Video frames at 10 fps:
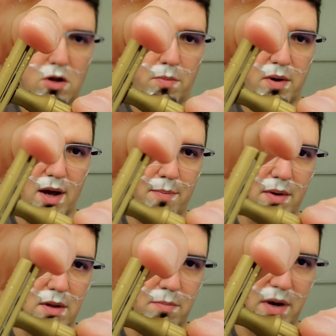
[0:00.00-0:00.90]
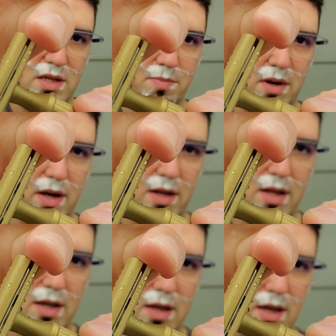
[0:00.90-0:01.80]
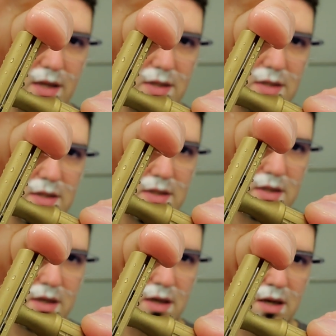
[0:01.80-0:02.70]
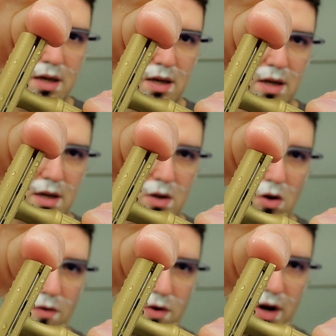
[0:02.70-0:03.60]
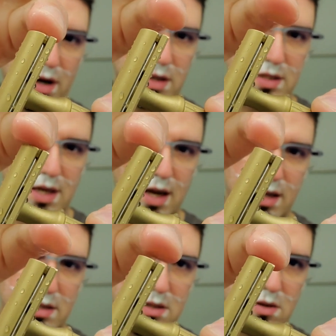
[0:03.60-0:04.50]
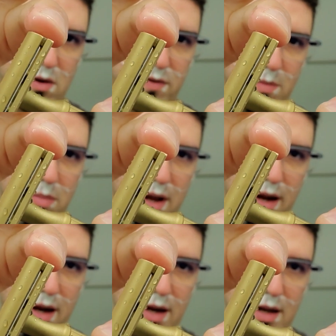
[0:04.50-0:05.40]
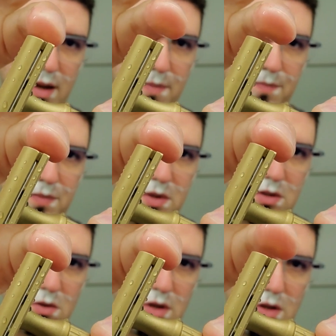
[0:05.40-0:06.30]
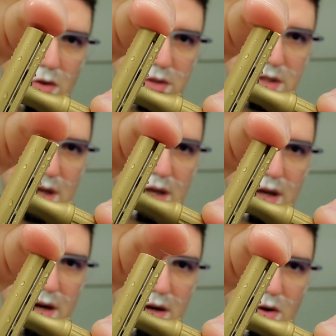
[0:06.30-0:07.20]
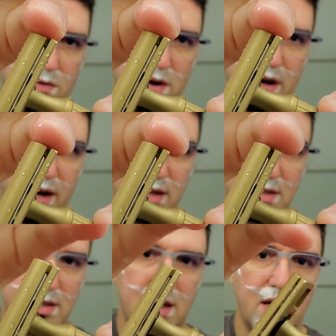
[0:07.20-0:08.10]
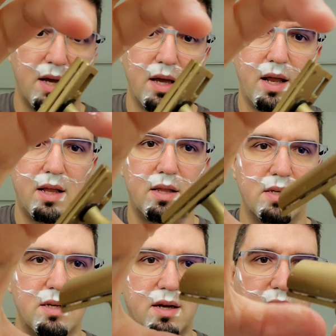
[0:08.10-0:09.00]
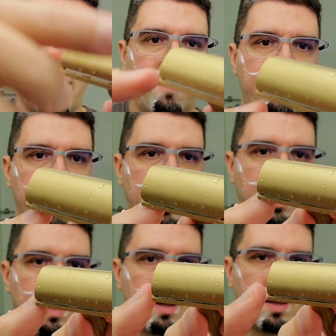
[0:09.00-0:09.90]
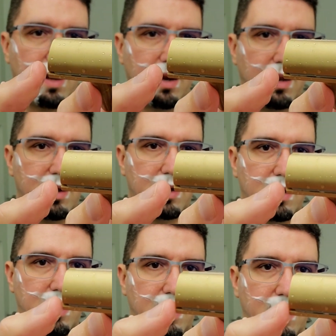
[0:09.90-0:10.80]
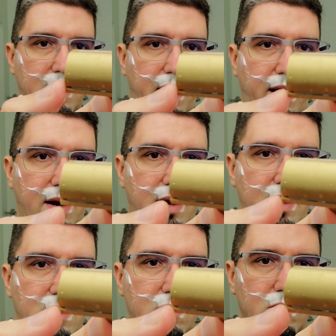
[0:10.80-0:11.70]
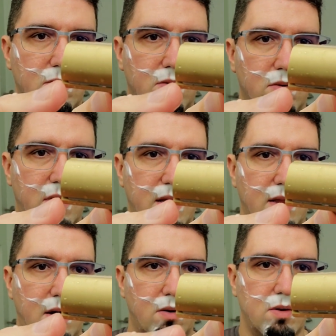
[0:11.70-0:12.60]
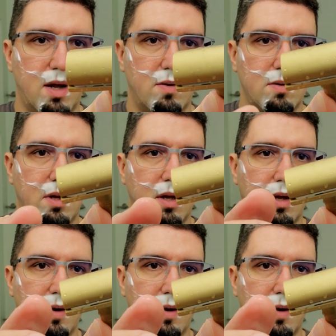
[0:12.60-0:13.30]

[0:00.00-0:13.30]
top cap and the base plate is covering the sides of the blade so they don't stick here, the overhangs, and it doesn't have any kind of like angling to get narrowed down.